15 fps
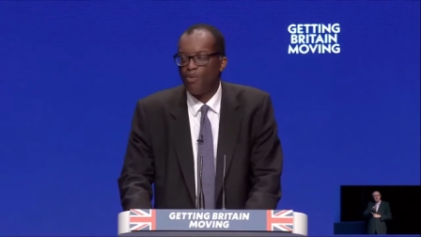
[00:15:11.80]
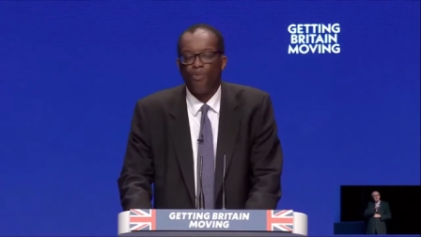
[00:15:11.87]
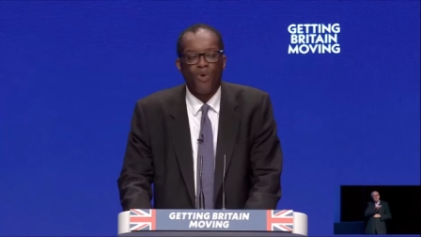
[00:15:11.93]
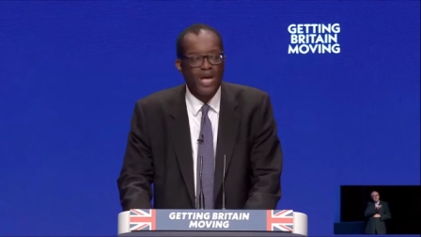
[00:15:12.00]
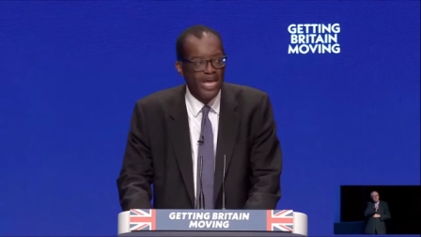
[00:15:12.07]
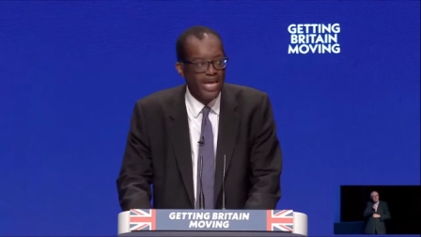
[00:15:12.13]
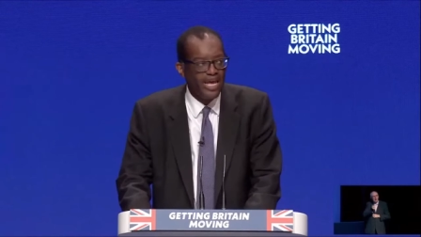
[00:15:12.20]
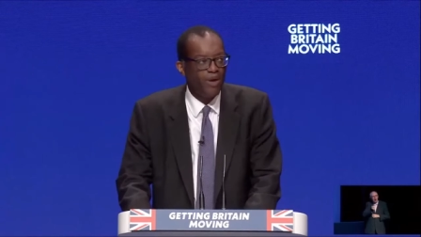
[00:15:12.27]

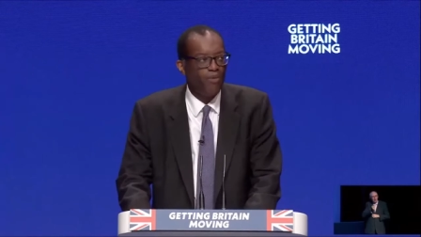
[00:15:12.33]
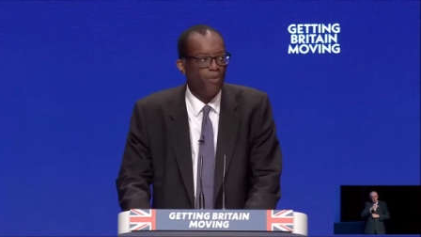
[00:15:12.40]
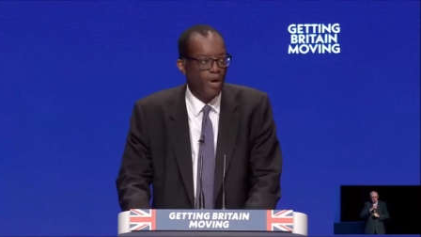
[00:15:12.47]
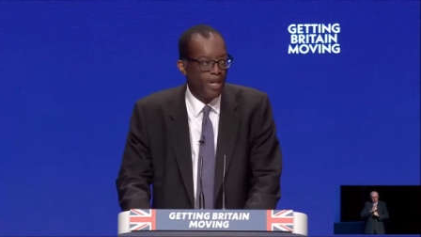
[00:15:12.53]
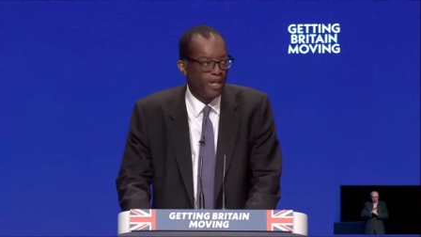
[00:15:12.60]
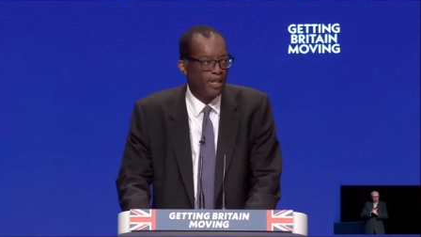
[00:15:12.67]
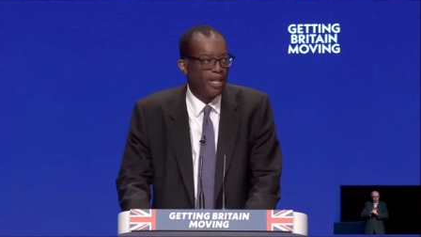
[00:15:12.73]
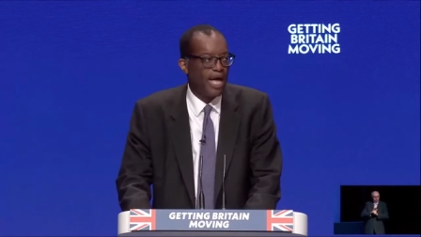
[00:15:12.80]
we
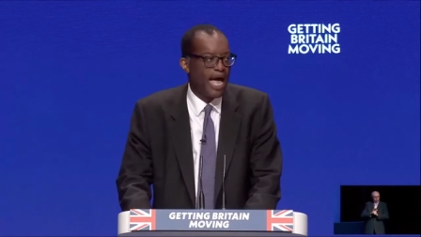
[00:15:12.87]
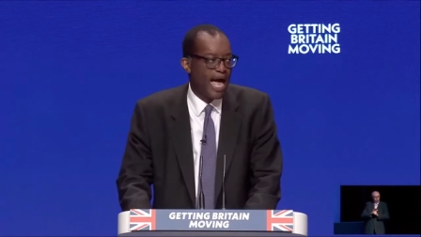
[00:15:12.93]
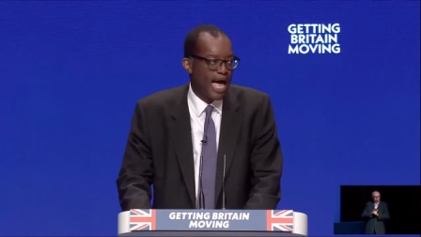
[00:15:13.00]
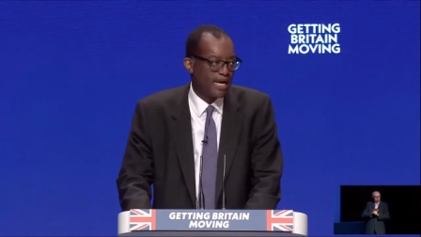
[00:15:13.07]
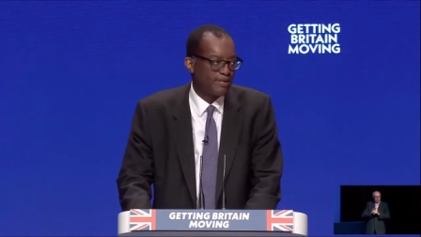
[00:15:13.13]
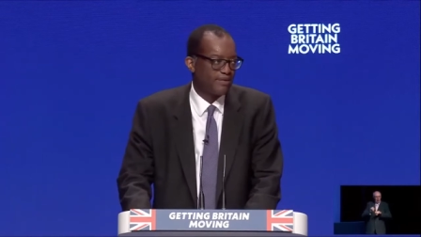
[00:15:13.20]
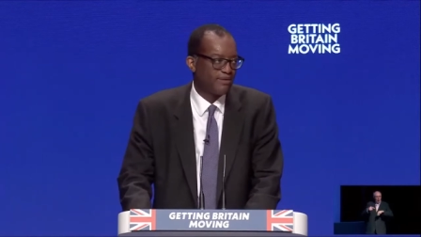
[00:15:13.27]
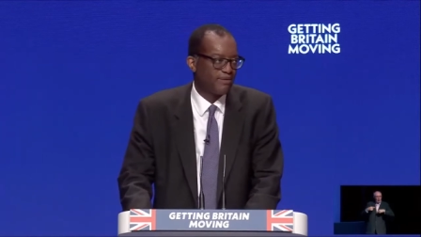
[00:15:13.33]
will
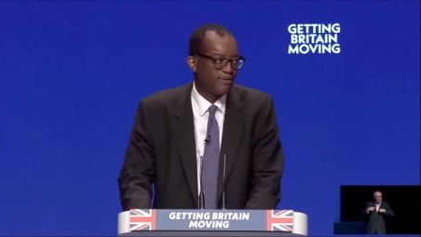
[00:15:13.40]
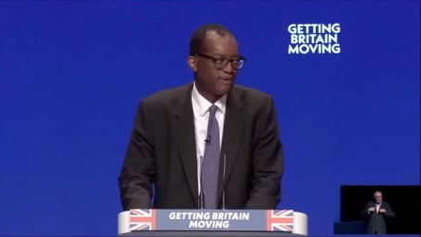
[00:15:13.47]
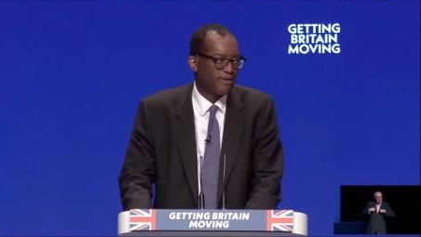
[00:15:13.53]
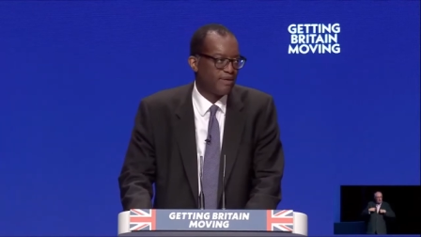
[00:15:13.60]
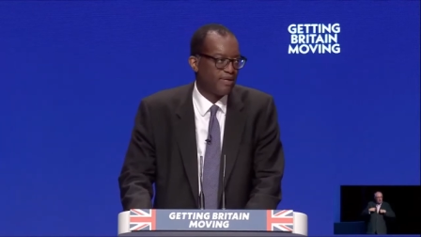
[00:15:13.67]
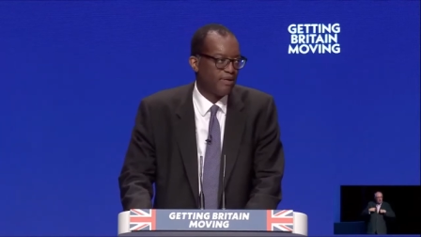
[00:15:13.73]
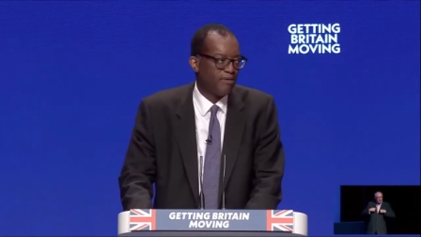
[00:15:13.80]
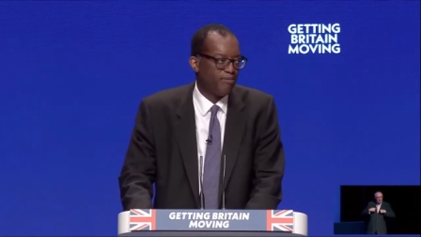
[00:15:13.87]
act.
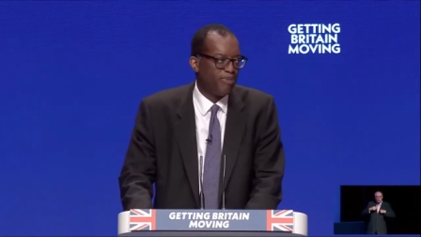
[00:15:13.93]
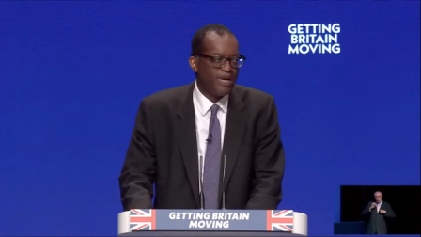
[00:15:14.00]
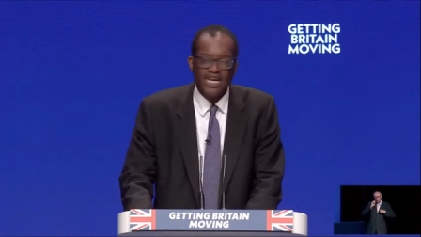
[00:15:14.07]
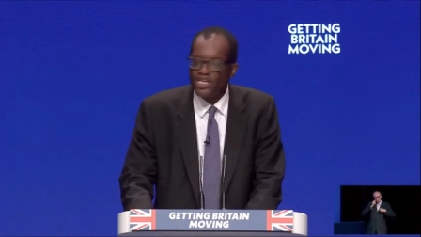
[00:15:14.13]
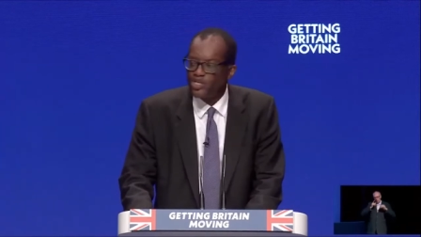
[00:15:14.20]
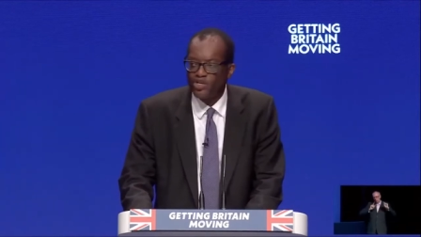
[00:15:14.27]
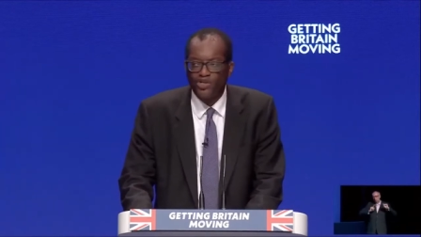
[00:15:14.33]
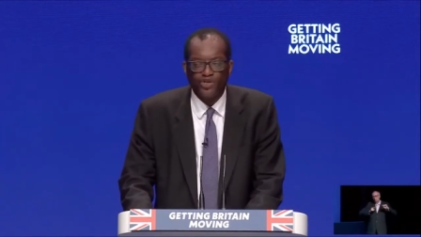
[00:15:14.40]

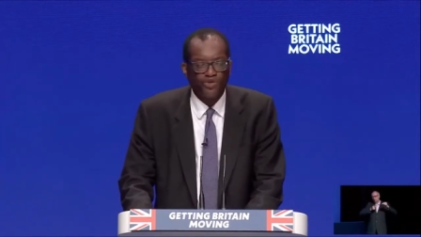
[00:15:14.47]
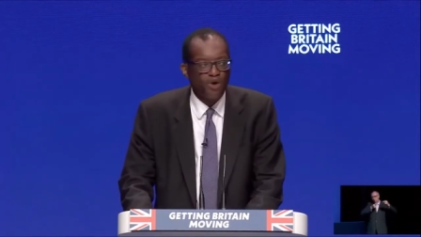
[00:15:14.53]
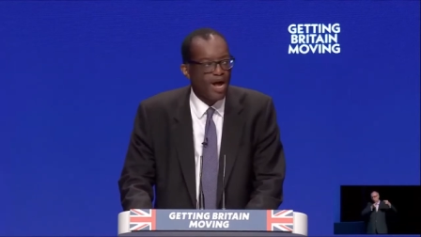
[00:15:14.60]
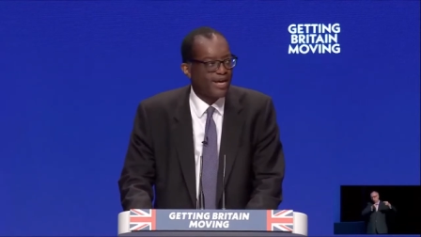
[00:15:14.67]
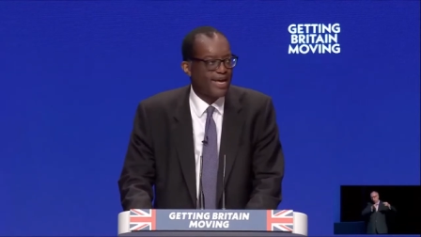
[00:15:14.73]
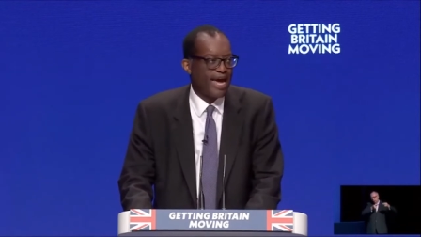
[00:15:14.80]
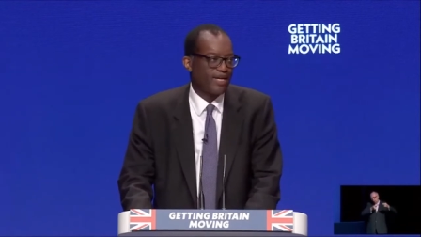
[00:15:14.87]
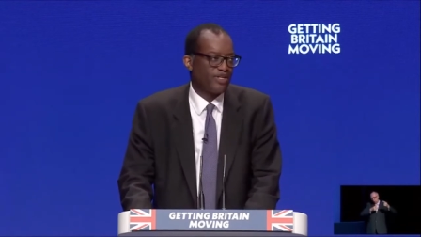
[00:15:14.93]
Pernicious
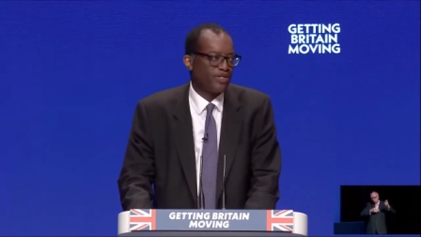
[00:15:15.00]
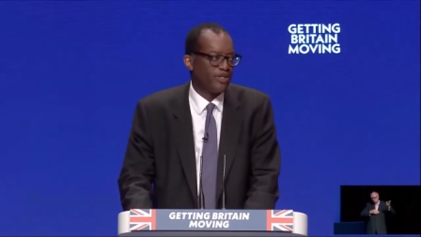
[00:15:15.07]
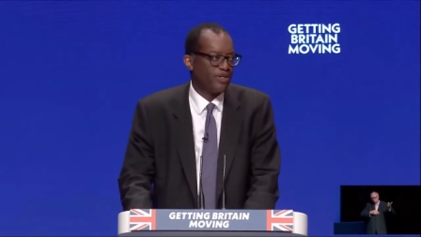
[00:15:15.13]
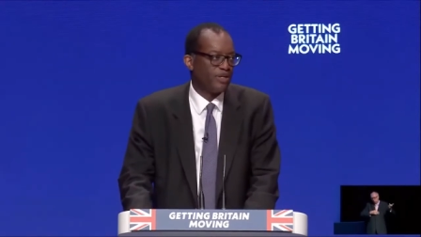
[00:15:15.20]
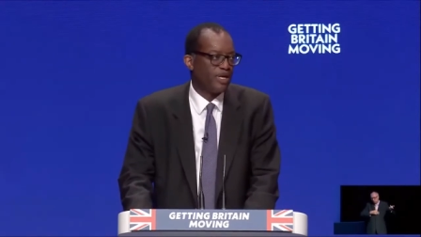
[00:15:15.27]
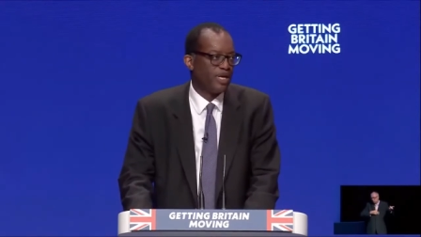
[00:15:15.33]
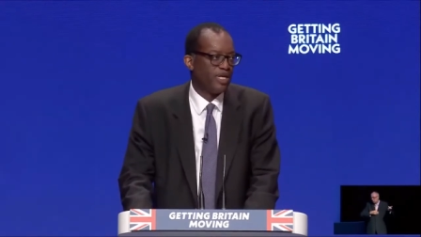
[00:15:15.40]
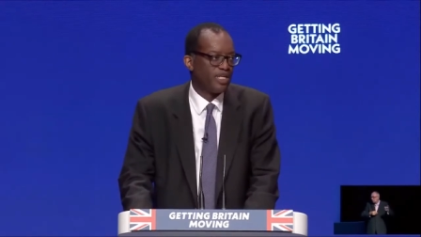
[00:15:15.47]
strike action